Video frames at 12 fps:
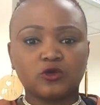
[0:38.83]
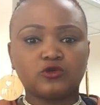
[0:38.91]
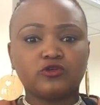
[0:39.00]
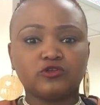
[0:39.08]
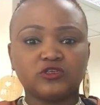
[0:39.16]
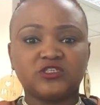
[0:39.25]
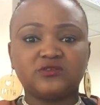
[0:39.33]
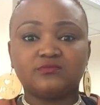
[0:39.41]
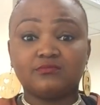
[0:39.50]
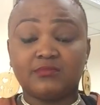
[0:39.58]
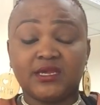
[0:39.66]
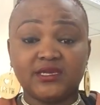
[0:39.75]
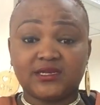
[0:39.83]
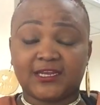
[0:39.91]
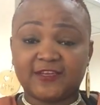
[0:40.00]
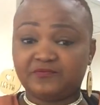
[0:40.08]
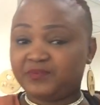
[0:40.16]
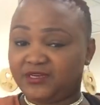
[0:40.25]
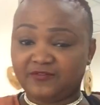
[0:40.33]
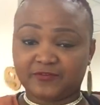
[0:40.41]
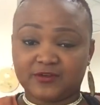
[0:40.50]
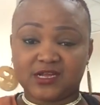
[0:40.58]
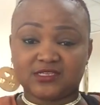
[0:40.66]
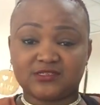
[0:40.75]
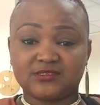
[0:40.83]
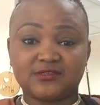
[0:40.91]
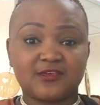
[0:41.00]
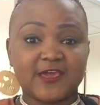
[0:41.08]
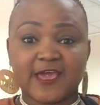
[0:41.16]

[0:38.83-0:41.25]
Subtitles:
could make life better for us